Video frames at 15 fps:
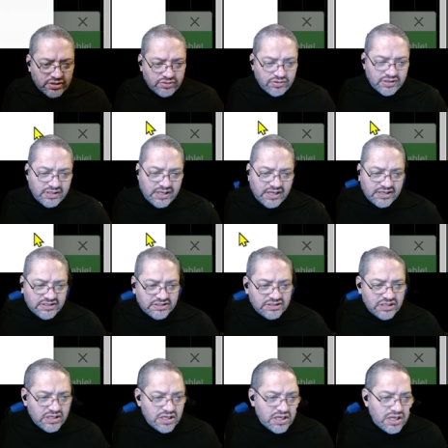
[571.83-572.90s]
on to the
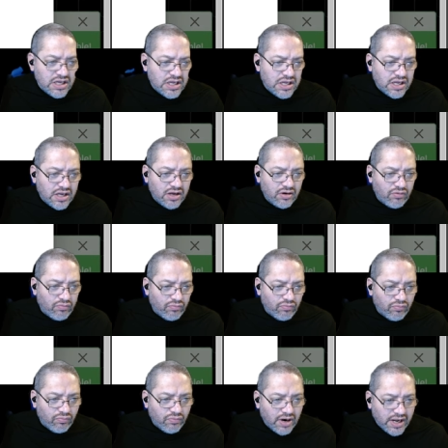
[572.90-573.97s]
next.
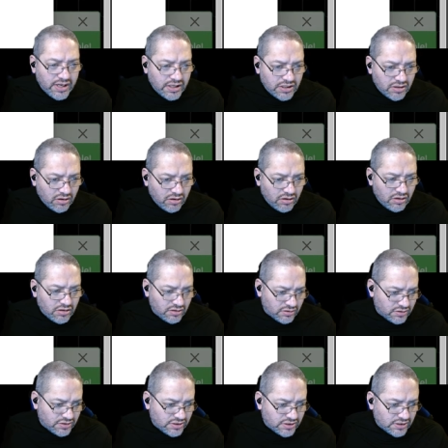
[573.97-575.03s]
Ryan
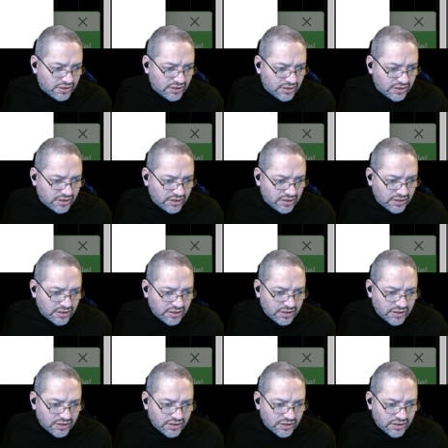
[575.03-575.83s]
Alt, uh,